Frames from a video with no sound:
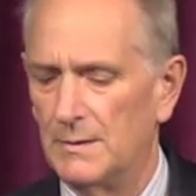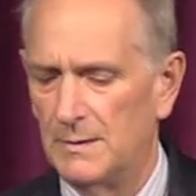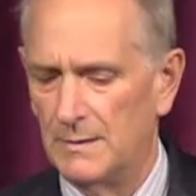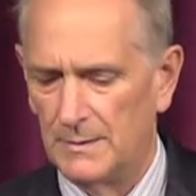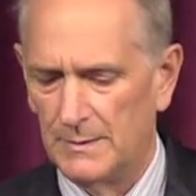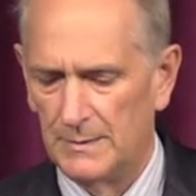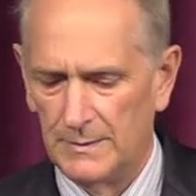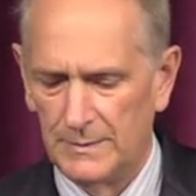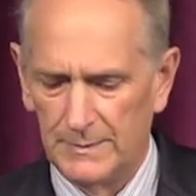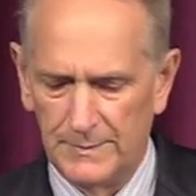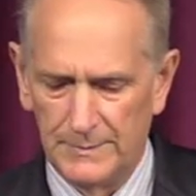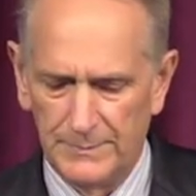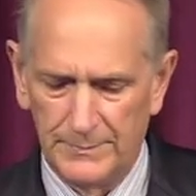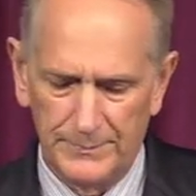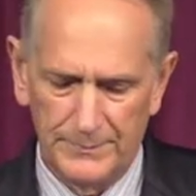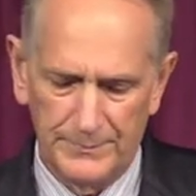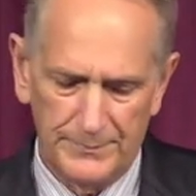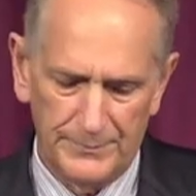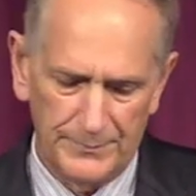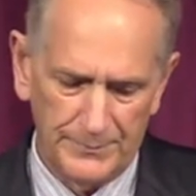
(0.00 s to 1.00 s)

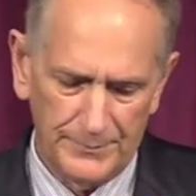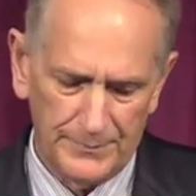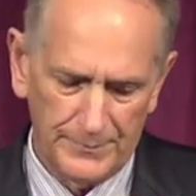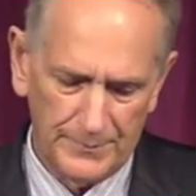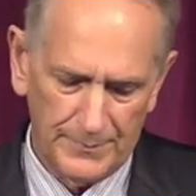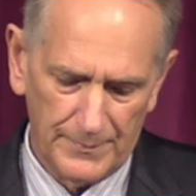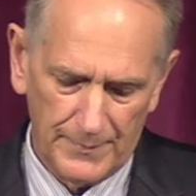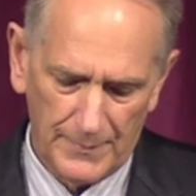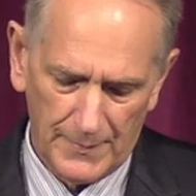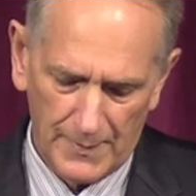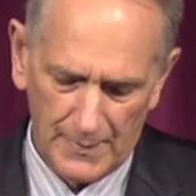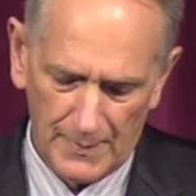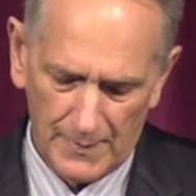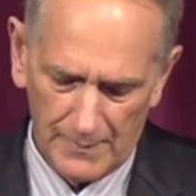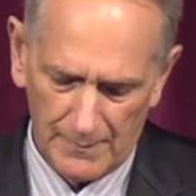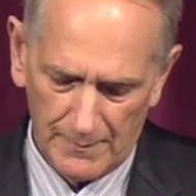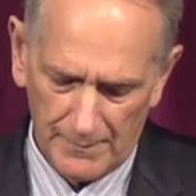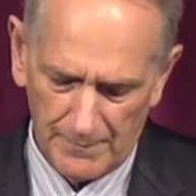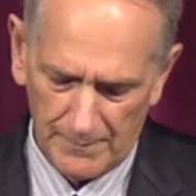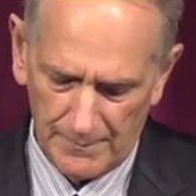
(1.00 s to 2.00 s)

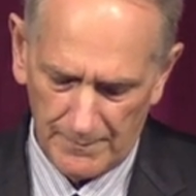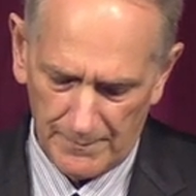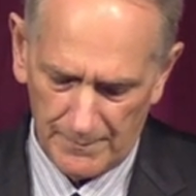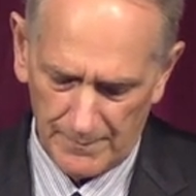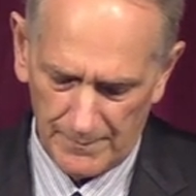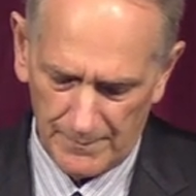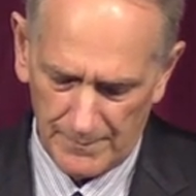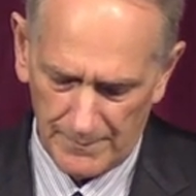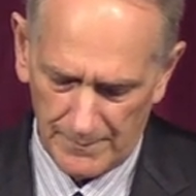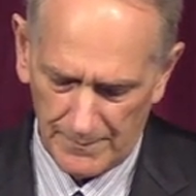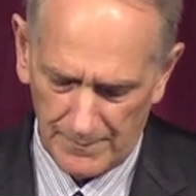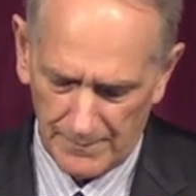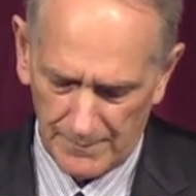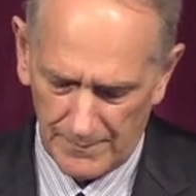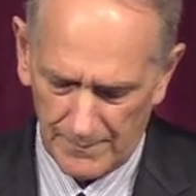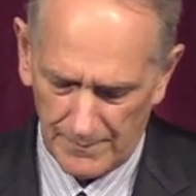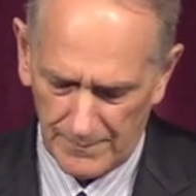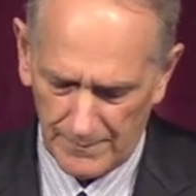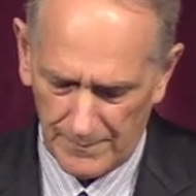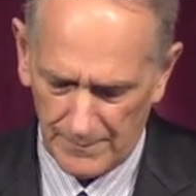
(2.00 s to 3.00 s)

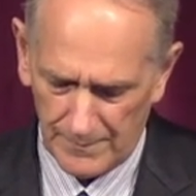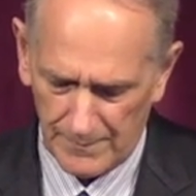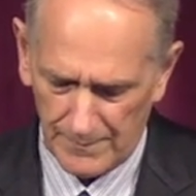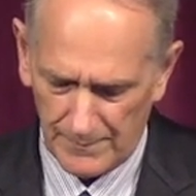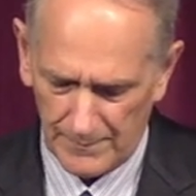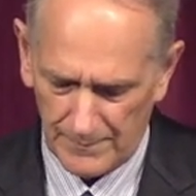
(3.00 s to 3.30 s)
Nobody speaks.